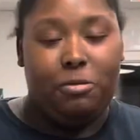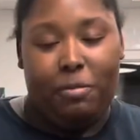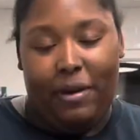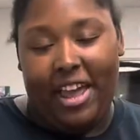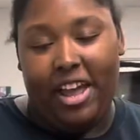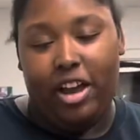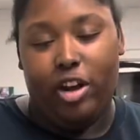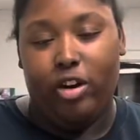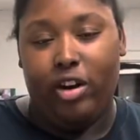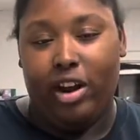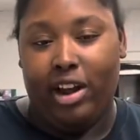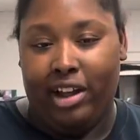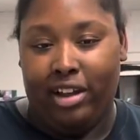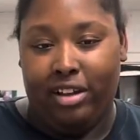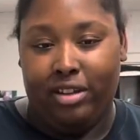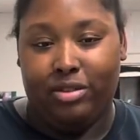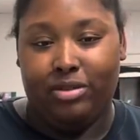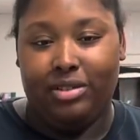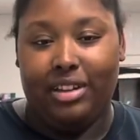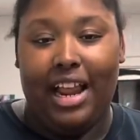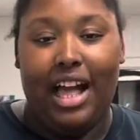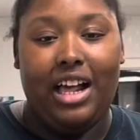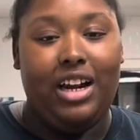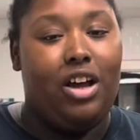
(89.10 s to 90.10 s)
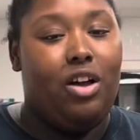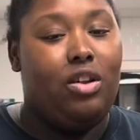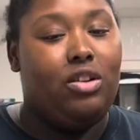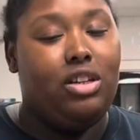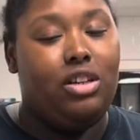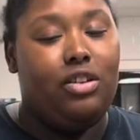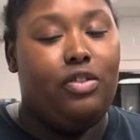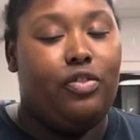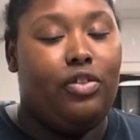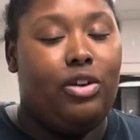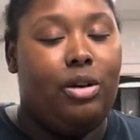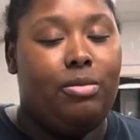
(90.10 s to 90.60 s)
background, not
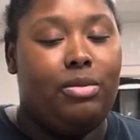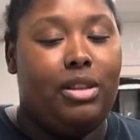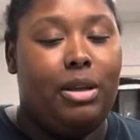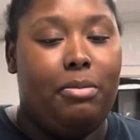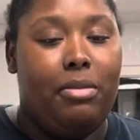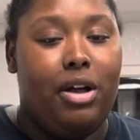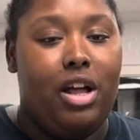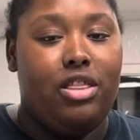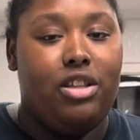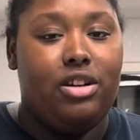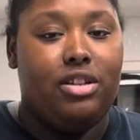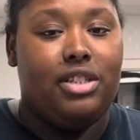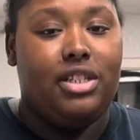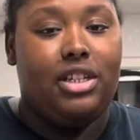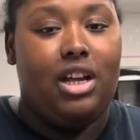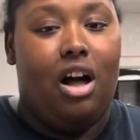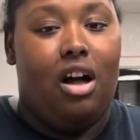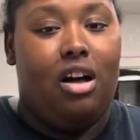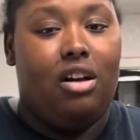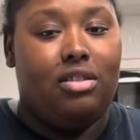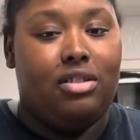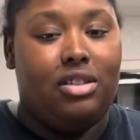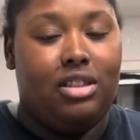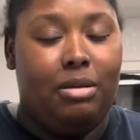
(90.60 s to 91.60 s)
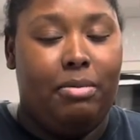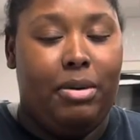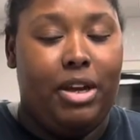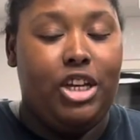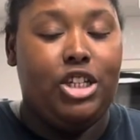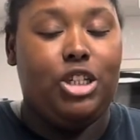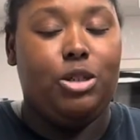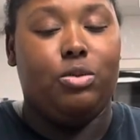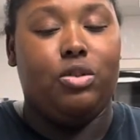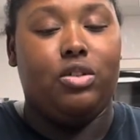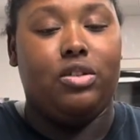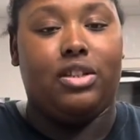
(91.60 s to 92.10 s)
only from the mother sauce, the
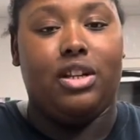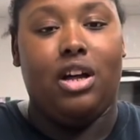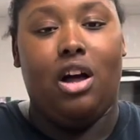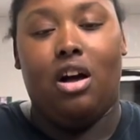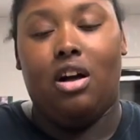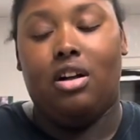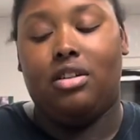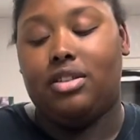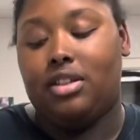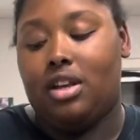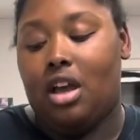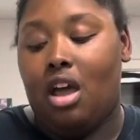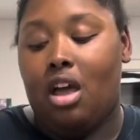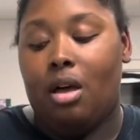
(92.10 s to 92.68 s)
vegetable sauce,